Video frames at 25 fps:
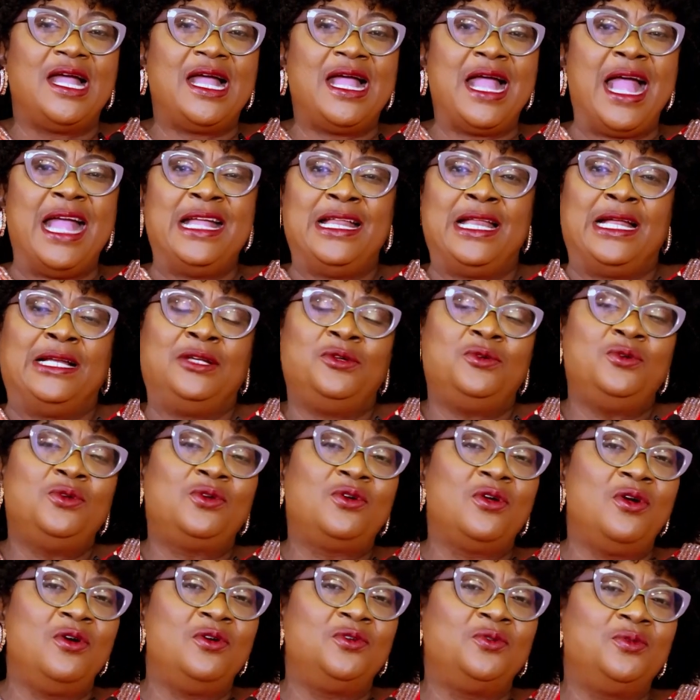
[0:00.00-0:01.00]
I
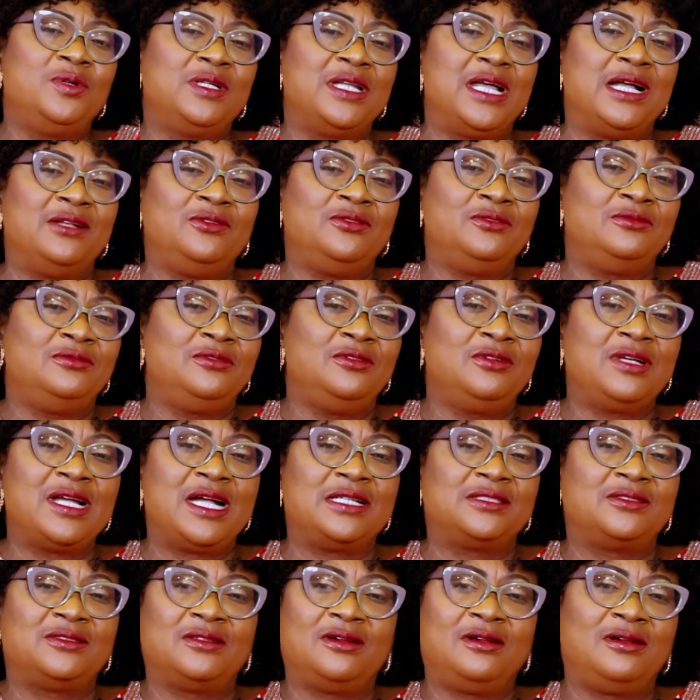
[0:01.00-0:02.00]
look cold when I look
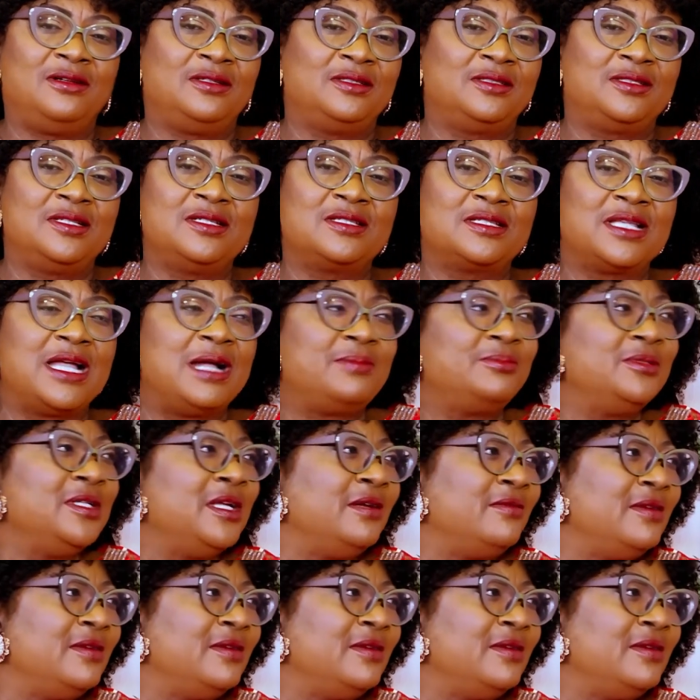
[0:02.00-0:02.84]
at all things happening